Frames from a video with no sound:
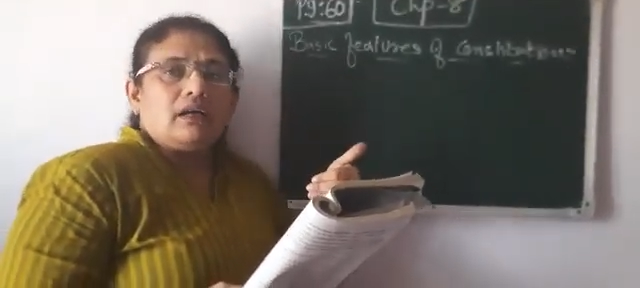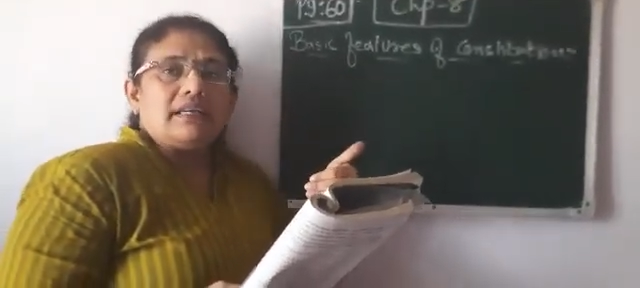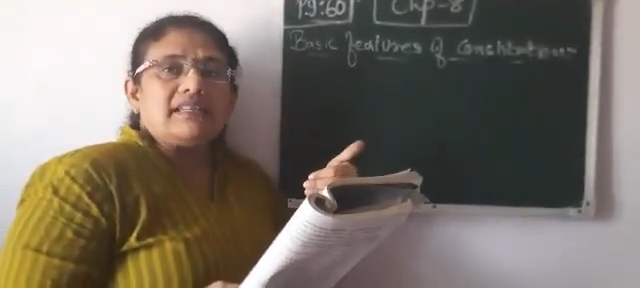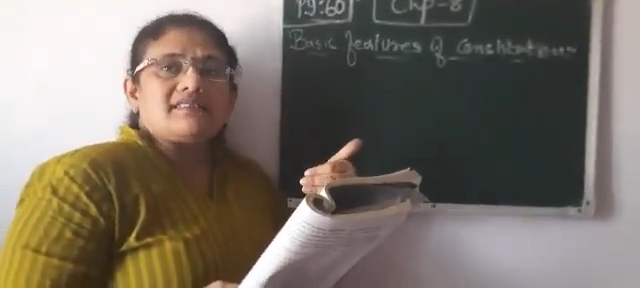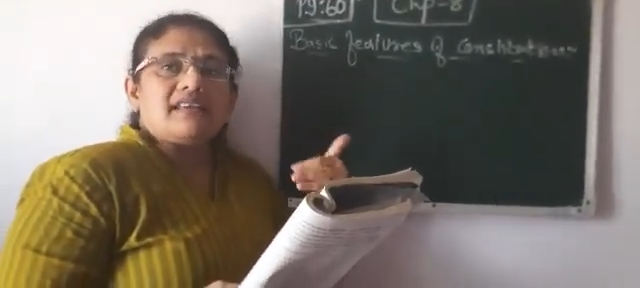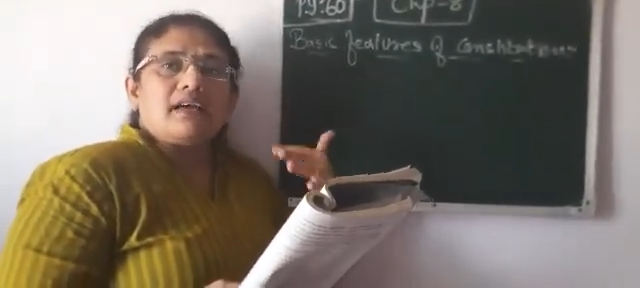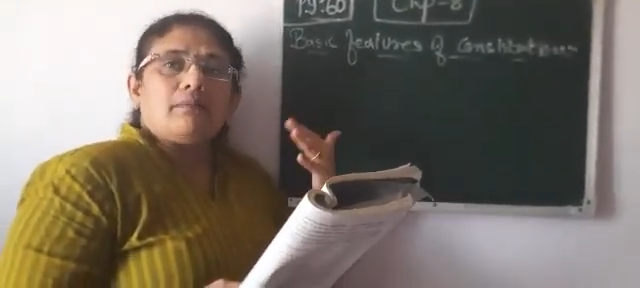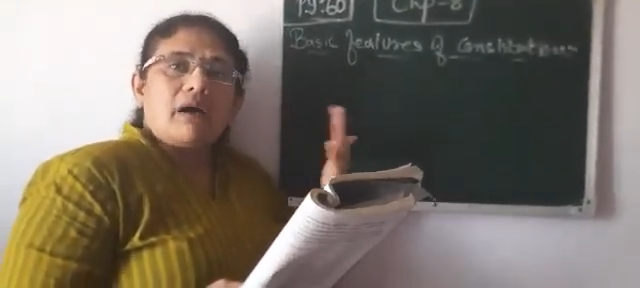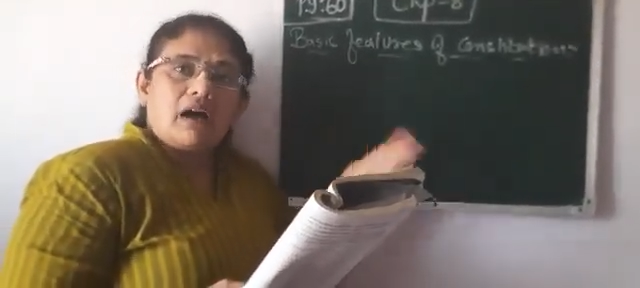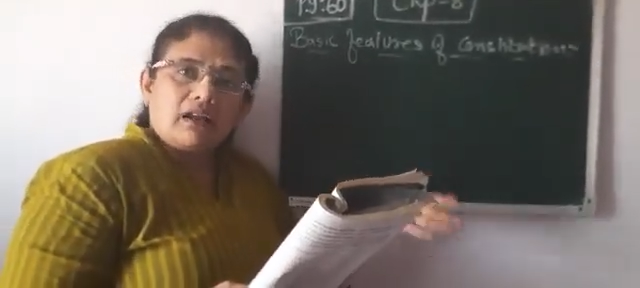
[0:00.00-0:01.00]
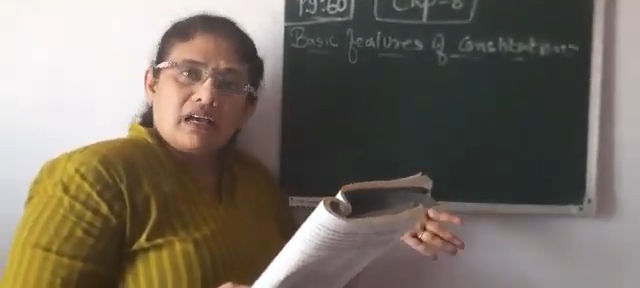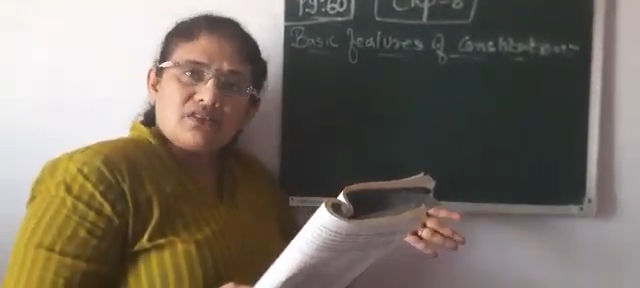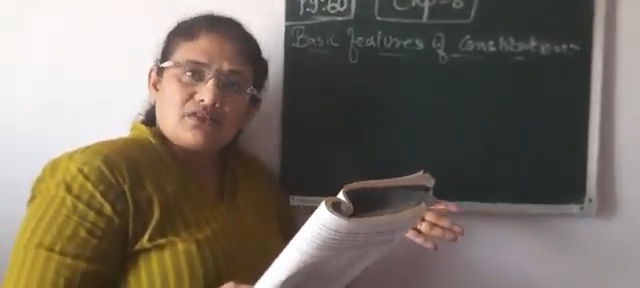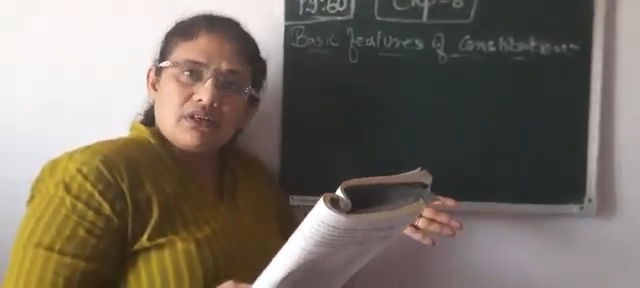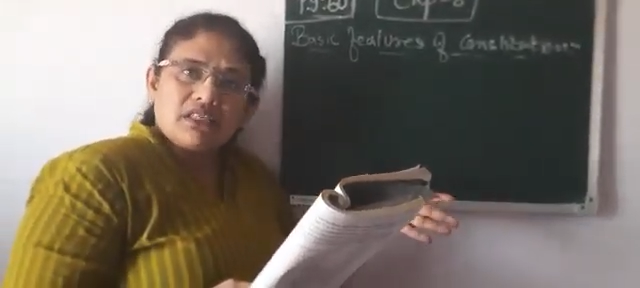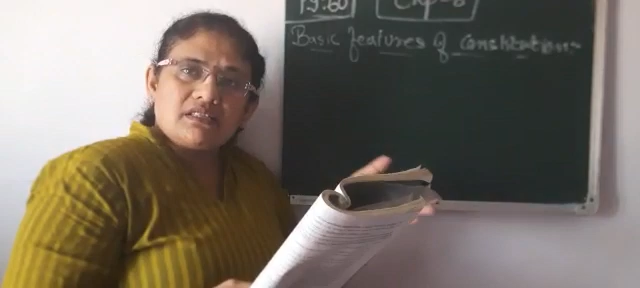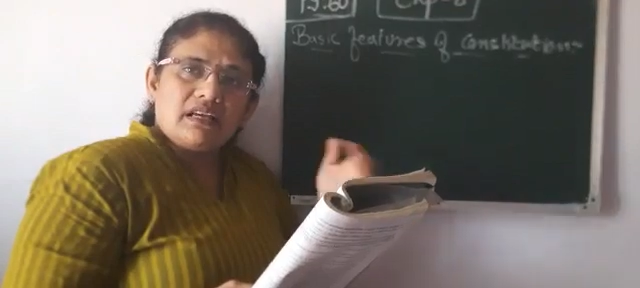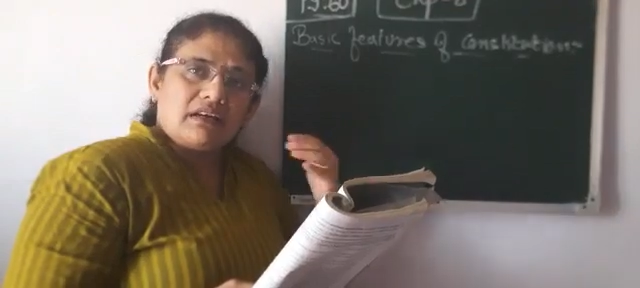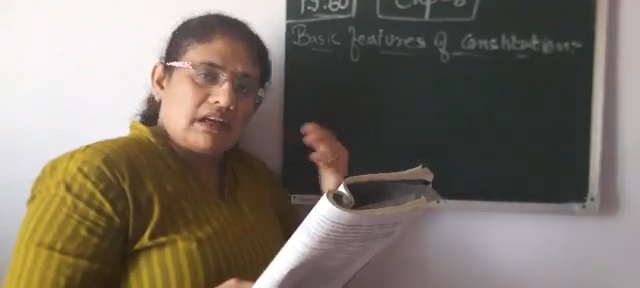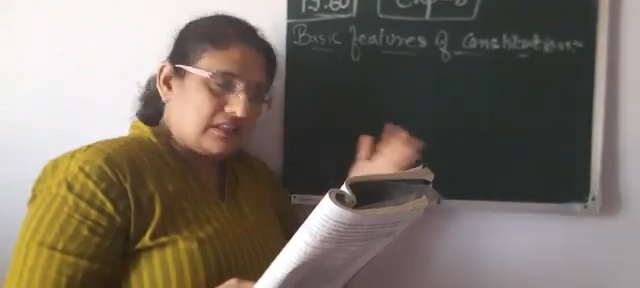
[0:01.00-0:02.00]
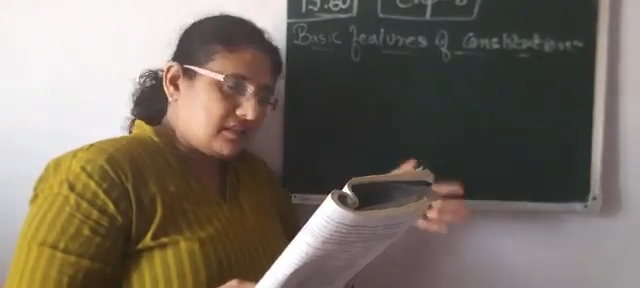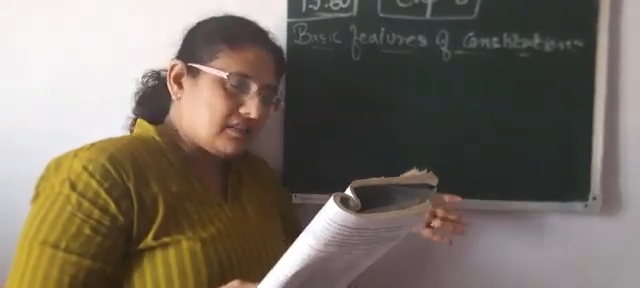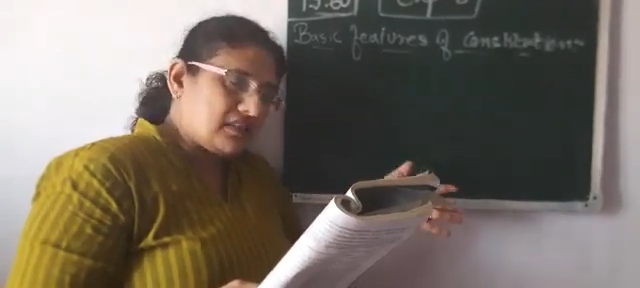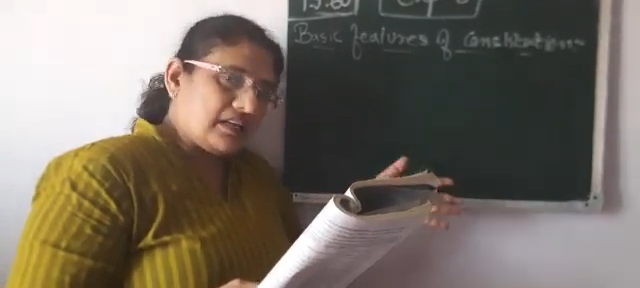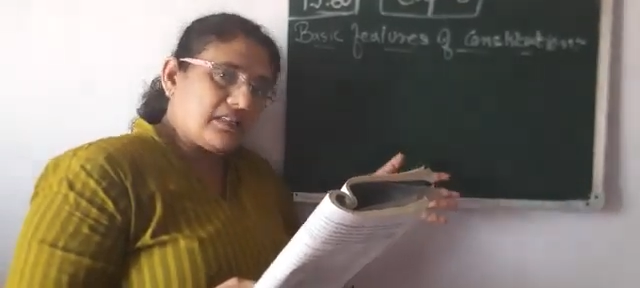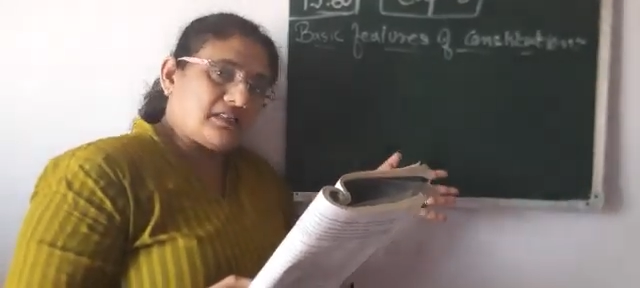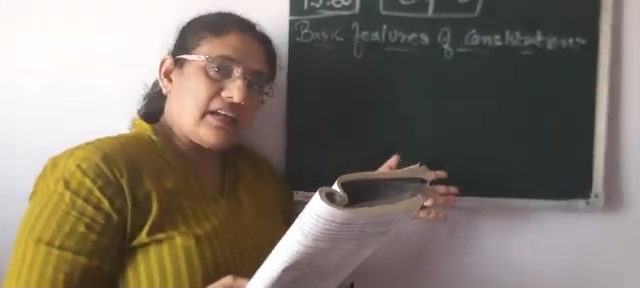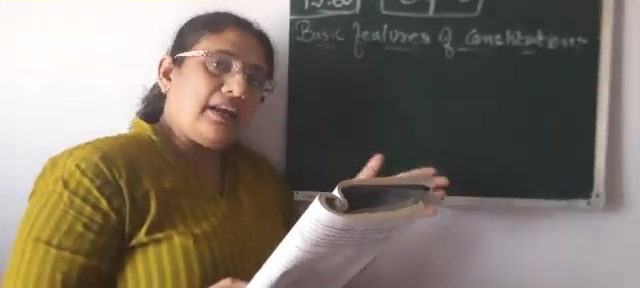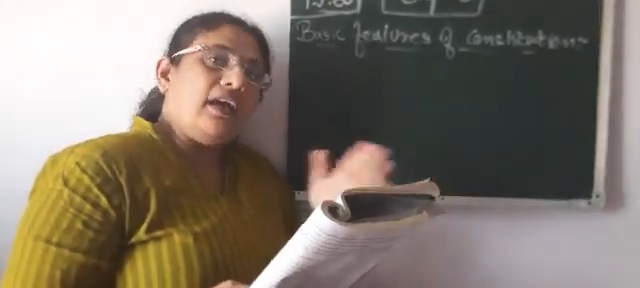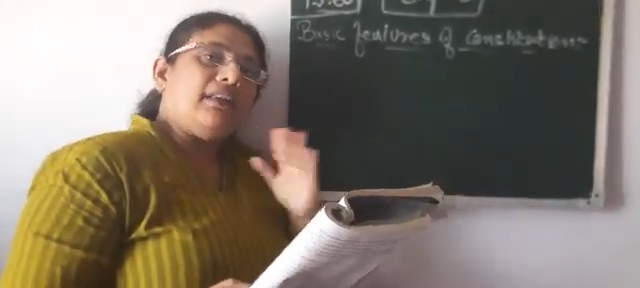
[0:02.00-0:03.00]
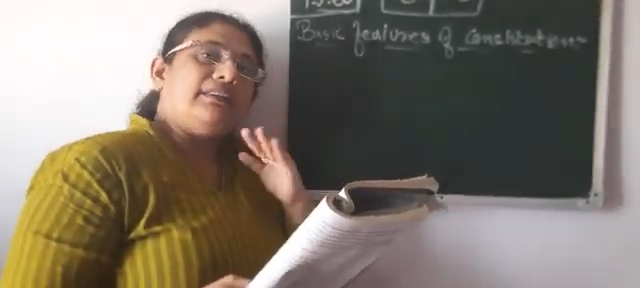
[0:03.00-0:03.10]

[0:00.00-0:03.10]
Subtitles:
is there, Maharashtra is there, Rajasthan is there,